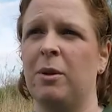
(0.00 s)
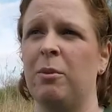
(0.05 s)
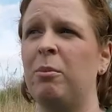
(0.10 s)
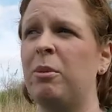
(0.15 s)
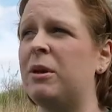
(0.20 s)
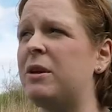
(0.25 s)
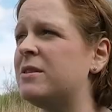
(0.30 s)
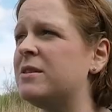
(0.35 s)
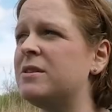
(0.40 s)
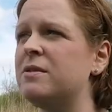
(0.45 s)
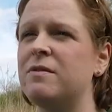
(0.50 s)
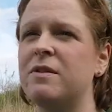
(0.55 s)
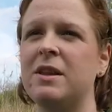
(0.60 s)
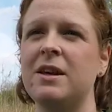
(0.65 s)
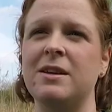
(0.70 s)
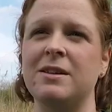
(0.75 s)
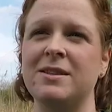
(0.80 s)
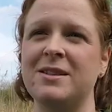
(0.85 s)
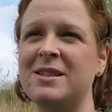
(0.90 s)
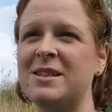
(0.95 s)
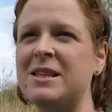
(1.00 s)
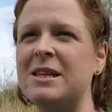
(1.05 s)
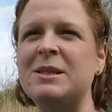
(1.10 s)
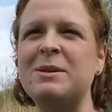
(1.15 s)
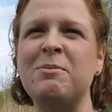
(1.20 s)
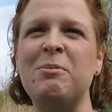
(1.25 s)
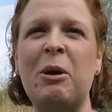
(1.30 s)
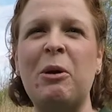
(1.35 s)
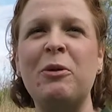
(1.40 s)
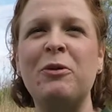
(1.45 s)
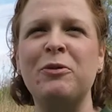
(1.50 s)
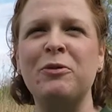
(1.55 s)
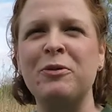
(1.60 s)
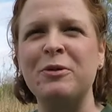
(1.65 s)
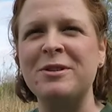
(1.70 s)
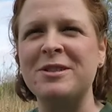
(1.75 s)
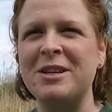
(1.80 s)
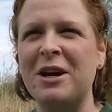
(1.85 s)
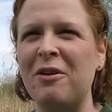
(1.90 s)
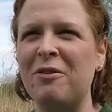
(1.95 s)
Because of this
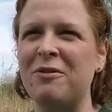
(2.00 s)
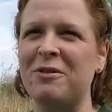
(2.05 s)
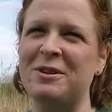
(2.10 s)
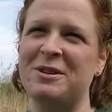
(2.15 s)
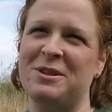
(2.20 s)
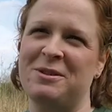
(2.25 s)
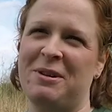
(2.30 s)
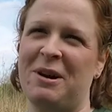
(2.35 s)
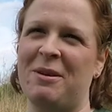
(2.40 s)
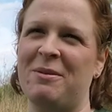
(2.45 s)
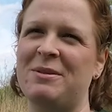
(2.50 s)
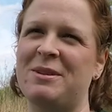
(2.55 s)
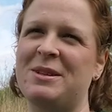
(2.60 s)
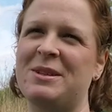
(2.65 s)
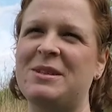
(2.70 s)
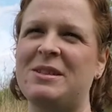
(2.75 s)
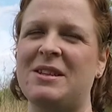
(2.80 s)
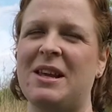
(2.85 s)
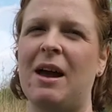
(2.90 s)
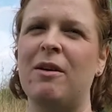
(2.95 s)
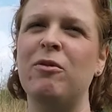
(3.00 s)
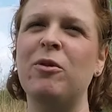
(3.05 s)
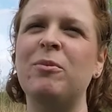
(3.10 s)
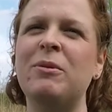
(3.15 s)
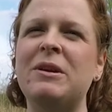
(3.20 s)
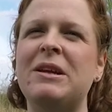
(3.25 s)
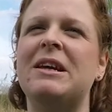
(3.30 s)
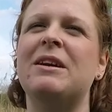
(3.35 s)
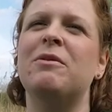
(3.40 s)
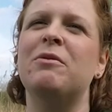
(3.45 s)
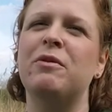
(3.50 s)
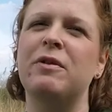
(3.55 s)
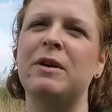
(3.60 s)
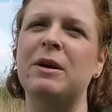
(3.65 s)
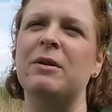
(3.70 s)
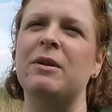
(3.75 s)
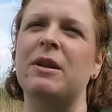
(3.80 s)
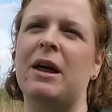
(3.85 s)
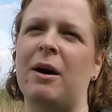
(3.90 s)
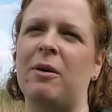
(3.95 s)
beautiful stuff that's around us, everybody can
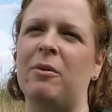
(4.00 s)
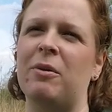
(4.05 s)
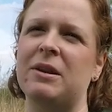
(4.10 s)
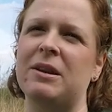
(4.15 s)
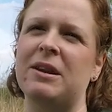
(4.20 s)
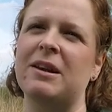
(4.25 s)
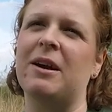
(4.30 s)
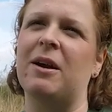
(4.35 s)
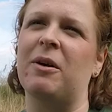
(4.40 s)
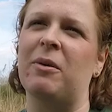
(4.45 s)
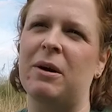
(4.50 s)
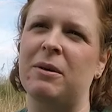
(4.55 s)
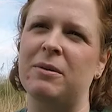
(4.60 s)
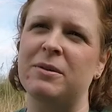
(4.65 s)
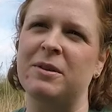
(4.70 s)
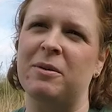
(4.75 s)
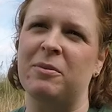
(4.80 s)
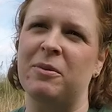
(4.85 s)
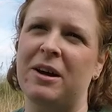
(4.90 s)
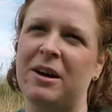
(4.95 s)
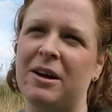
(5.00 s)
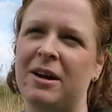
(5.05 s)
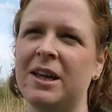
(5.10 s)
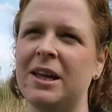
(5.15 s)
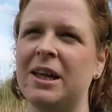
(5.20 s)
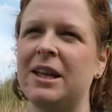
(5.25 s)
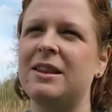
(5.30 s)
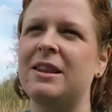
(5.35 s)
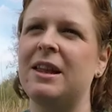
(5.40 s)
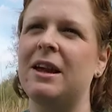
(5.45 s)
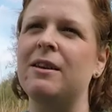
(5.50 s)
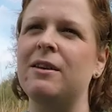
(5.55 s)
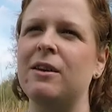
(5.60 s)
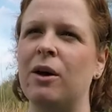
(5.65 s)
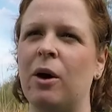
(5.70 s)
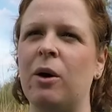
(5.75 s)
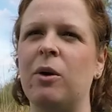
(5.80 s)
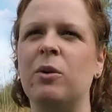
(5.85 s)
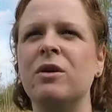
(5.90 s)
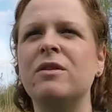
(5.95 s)
feel that when they go out somewhere. They
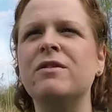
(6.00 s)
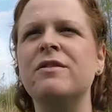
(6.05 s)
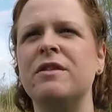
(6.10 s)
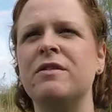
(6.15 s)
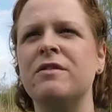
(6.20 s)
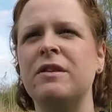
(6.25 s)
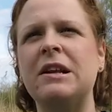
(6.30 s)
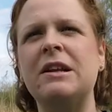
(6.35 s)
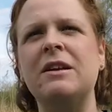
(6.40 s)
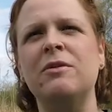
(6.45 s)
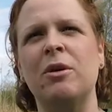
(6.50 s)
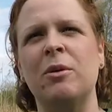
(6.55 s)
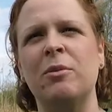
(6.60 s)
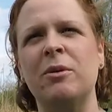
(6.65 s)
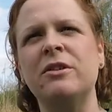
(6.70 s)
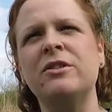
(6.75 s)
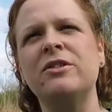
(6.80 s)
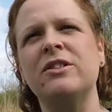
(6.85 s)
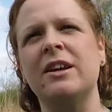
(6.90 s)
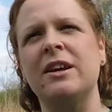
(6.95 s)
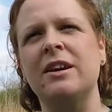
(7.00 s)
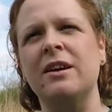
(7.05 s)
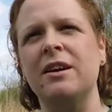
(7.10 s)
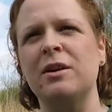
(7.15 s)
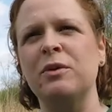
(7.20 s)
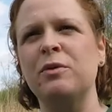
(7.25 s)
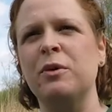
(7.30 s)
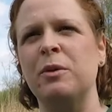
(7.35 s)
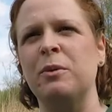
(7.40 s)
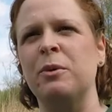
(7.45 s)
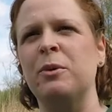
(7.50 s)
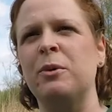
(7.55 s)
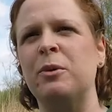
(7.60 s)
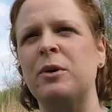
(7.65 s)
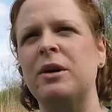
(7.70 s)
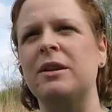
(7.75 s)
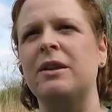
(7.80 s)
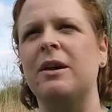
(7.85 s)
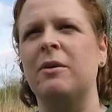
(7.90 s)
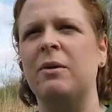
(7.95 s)
know if they're feeling rubbish, they can go for a
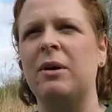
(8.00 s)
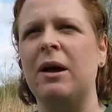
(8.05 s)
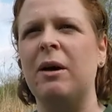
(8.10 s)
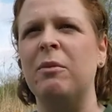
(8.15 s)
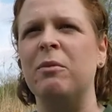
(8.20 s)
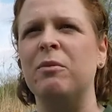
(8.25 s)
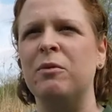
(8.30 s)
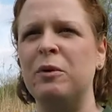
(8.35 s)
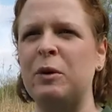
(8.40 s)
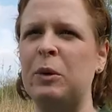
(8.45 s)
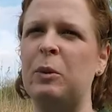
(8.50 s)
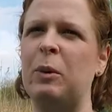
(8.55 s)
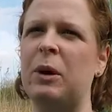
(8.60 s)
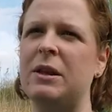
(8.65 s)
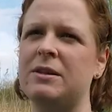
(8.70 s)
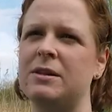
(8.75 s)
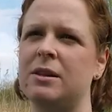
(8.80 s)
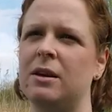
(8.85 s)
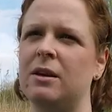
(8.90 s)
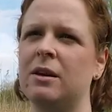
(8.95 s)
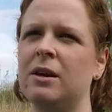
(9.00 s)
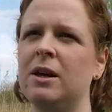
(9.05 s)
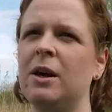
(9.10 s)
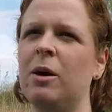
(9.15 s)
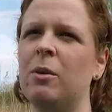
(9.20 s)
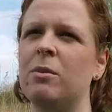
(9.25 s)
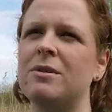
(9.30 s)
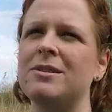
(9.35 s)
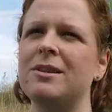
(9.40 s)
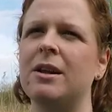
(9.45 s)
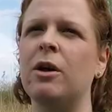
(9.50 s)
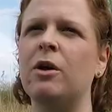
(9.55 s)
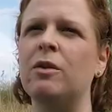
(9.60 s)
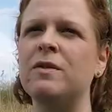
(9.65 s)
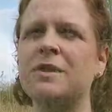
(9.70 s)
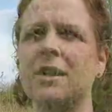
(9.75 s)
walk, and that will help them feel better. There's a lot of